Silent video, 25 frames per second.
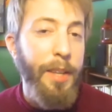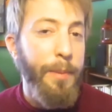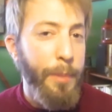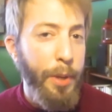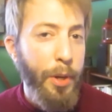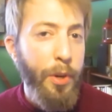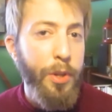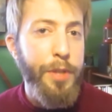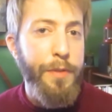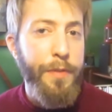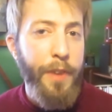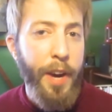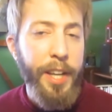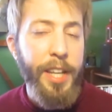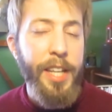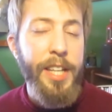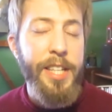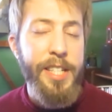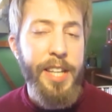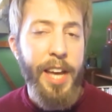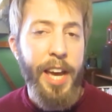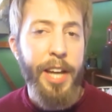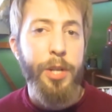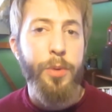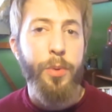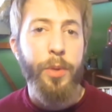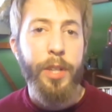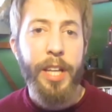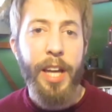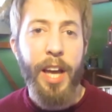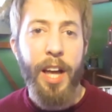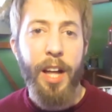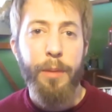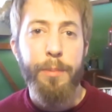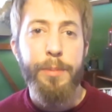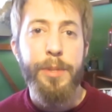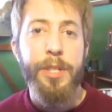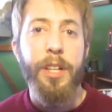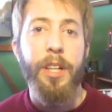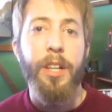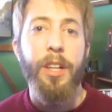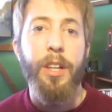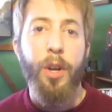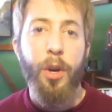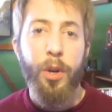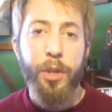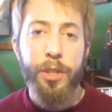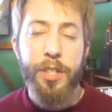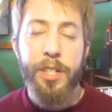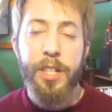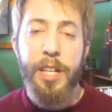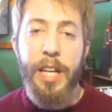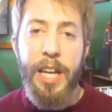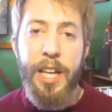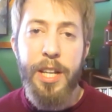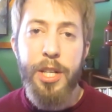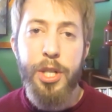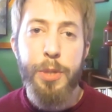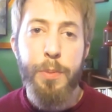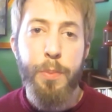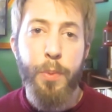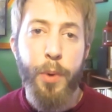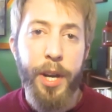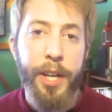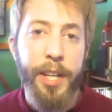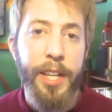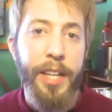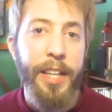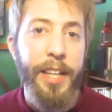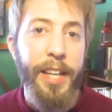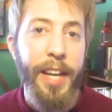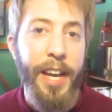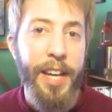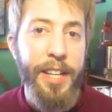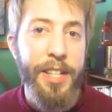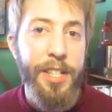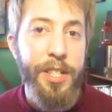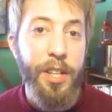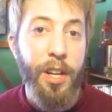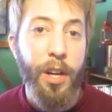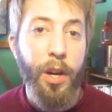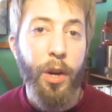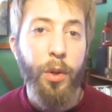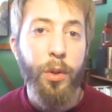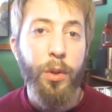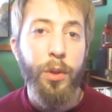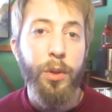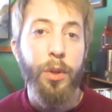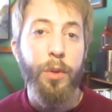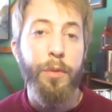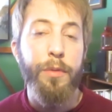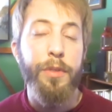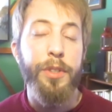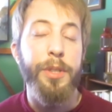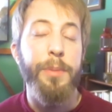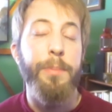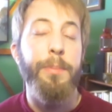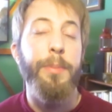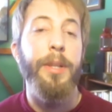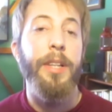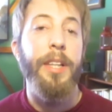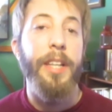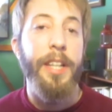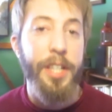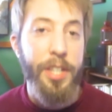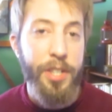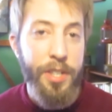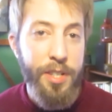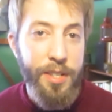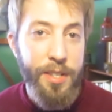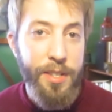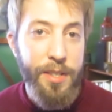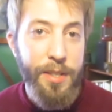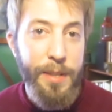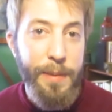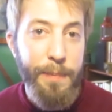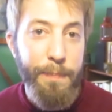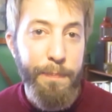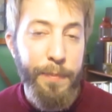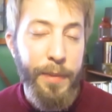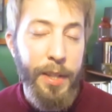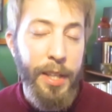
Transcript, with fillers: Because Vikings actually helped a lot in spreading cats all over the place.